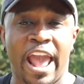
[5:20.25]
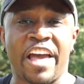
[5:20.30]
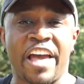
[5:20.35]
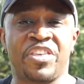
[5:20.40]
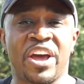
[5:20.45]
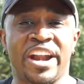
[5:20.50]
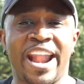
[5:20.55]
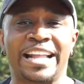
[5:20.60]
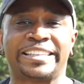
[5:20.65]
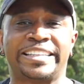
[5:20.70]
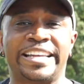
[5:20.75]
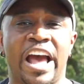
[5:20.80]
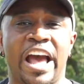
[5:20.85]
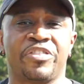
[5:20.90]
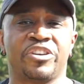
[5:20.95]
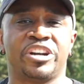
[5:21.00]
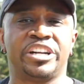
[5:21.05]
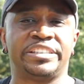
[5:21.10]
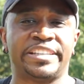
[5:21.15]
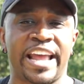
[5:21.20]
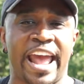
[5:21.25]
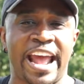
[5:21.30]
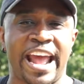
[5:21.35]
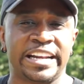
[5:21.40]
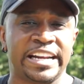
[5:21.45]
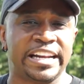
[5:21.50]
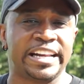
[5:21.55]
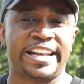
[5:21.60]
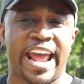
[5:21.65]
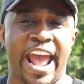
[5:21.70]
And then at the, other, the
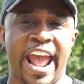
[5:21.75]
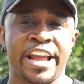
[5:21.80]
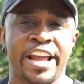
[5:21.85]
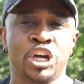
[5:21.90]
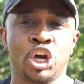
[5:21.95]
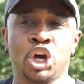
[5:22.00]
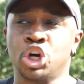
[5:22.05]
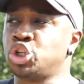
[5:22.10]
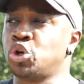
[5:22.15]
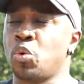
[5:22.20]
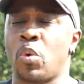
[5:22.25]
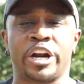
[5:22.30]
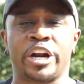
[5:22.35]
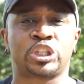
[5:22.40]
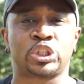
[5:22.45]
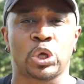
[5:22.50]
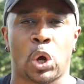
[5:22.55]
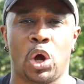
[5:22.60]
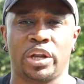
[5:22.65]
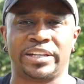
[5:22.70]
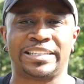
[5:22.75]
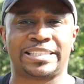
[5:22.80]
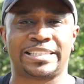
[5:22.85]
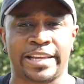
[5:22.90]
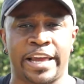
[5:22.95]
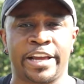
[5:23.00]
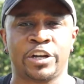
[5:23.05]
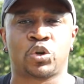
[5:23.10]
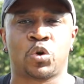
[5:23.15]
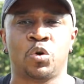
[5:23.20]
end of the day, you want us all to
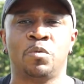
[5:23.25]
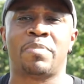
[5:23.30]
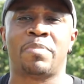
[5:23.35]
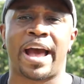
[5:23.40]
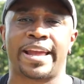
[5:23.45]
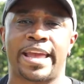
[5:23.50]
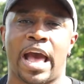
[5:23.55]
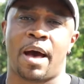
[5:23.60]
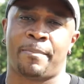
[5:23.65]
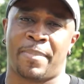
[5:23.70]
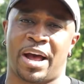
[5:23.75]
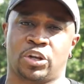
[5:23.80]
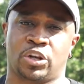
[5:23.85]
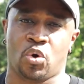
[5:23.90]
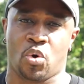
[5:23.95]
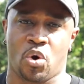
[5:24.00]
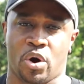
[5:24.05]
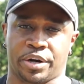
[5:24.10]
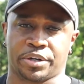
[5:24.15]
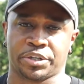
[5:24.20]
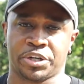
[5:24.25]
sing Kumbaya, my Lord.